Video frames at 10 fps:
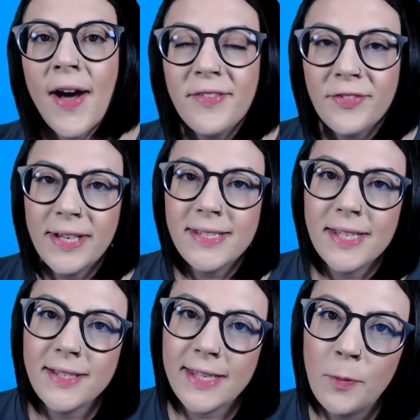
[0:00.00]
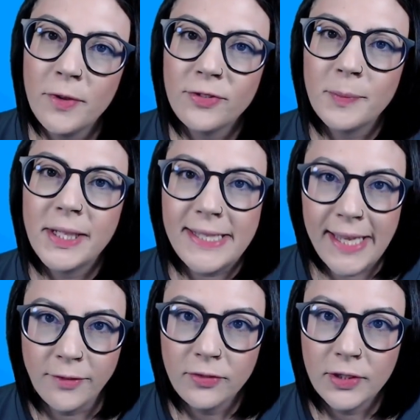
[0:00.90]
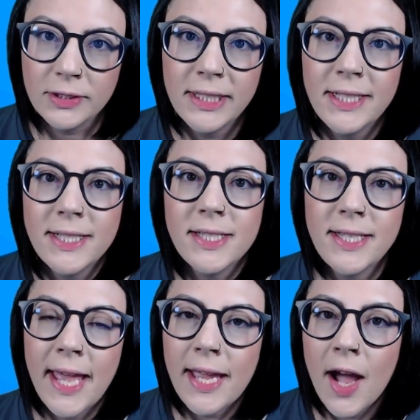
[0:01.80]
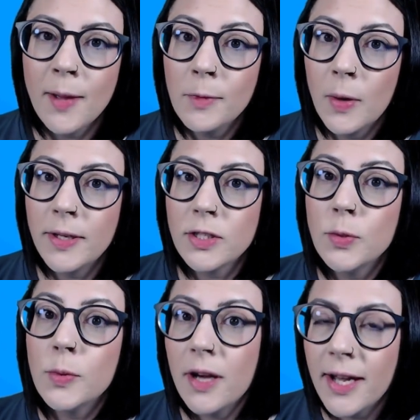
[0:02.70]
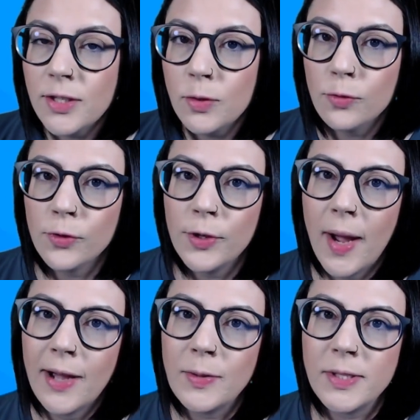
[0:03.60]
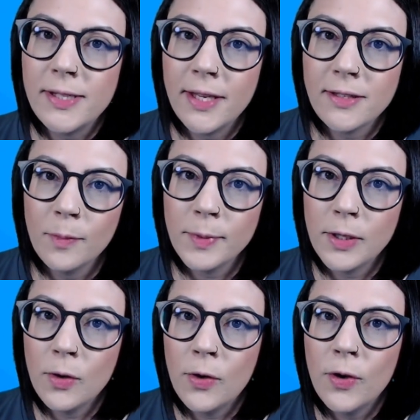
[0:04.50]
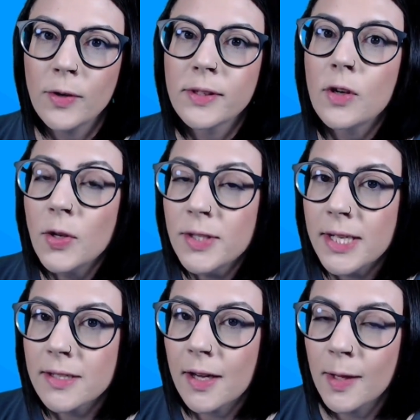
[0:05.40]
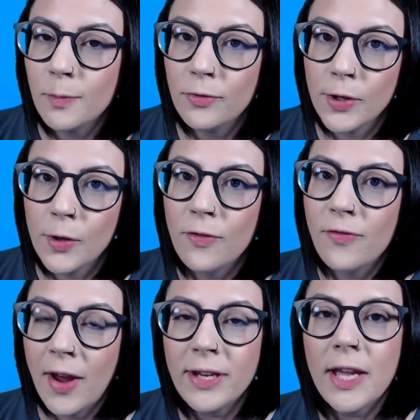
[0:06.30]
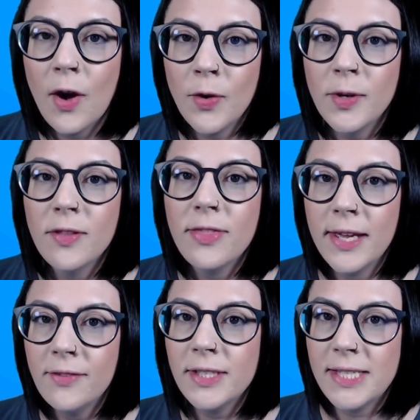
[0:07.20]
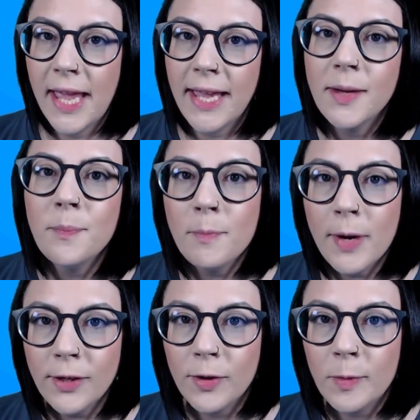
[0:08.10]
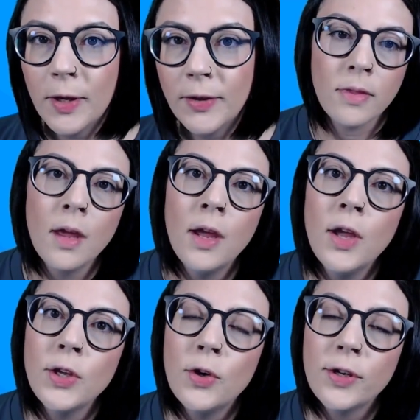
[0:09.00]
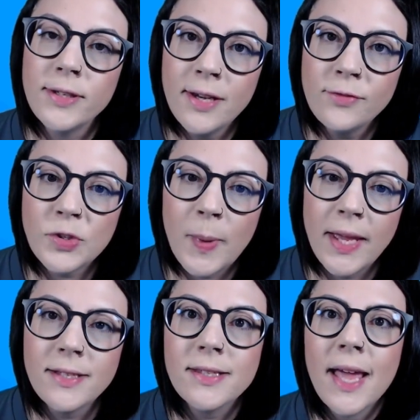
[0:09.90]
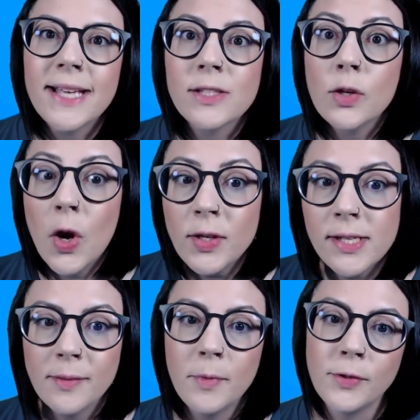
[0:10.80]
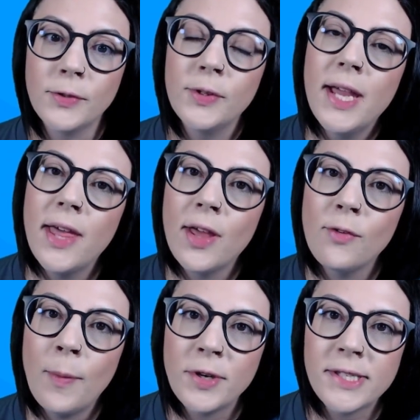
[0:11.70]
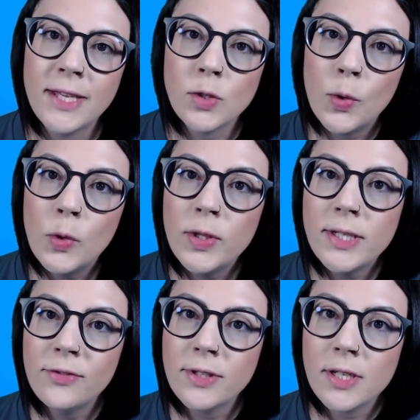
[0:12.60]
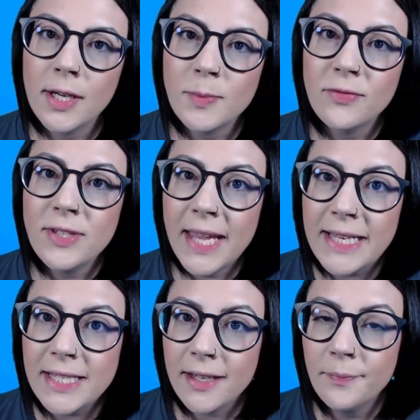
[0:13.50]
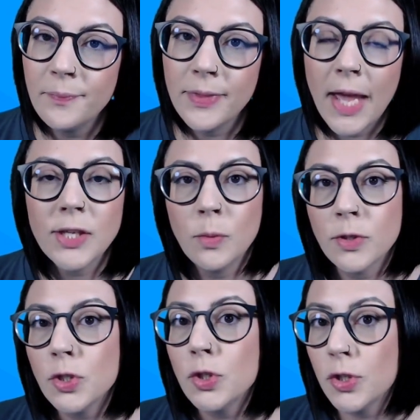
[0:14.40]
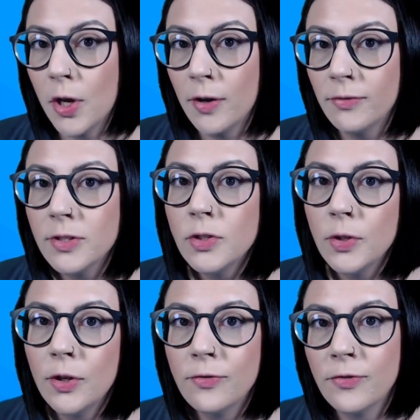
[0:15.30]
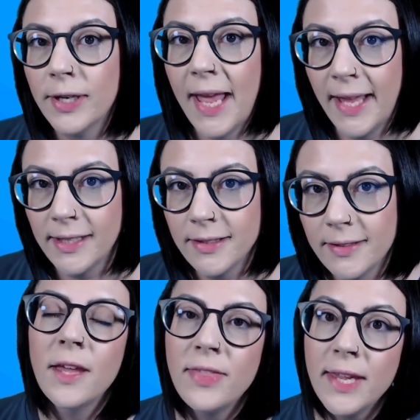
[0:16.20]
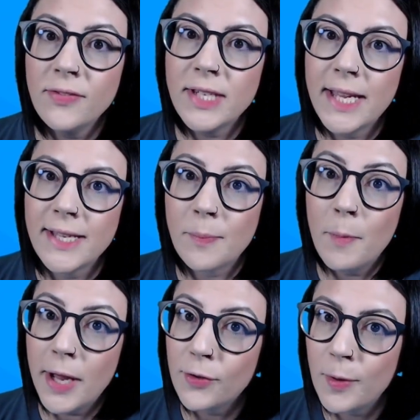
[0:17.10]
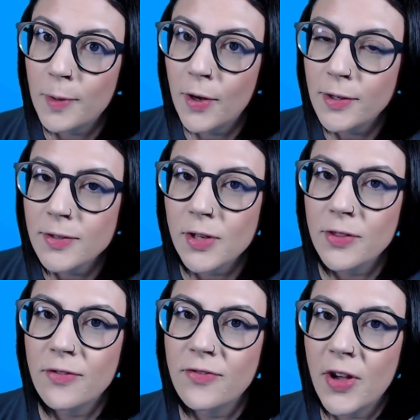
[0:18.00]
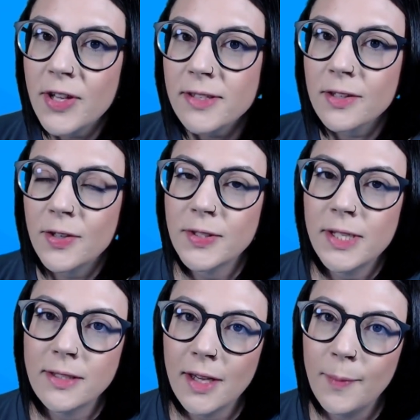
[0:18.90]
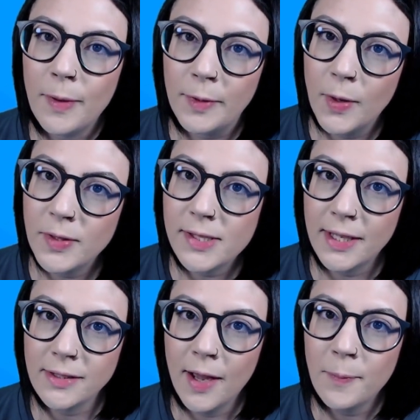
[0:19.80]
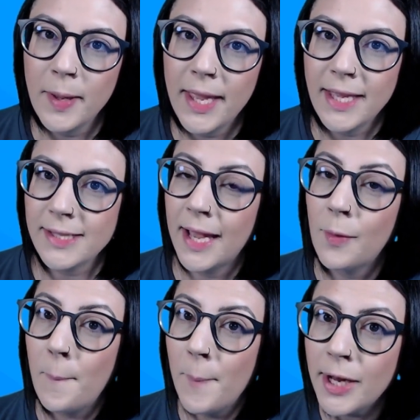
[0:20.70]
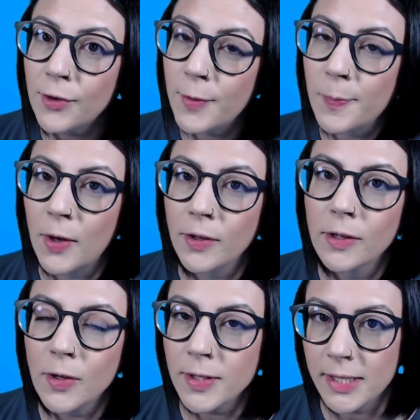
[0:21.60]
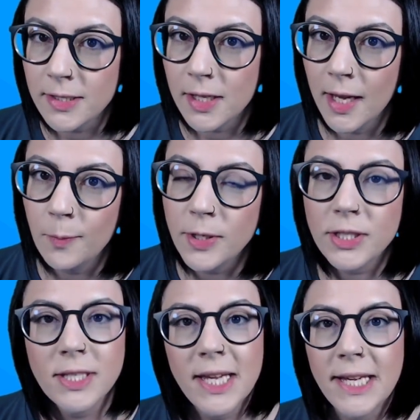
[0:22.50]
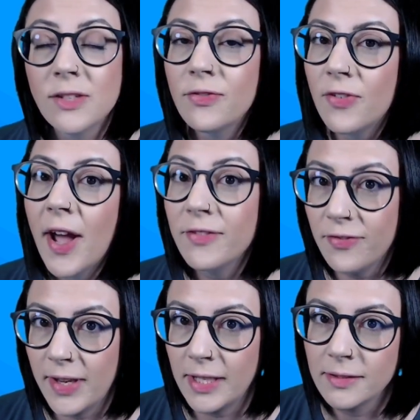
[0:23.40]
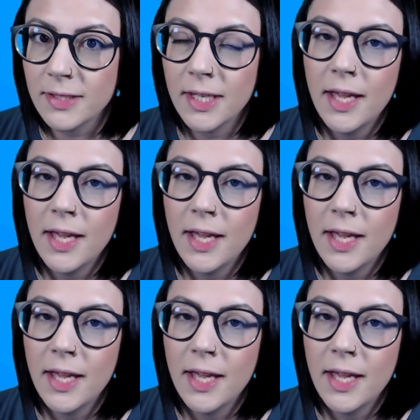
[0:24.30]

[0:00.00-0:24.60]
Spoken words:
friends, it's Salma from Contentful. Today I'm going to guide you through how to set up your content type for your very own Thing of the Day microblog. Your Contentful space has a content model that represents all the different types of data that you want to serve to your front end. Thing of the Day is a microblog, so the first content type I'm going to set up is our microblog content type, which contains 5 fields: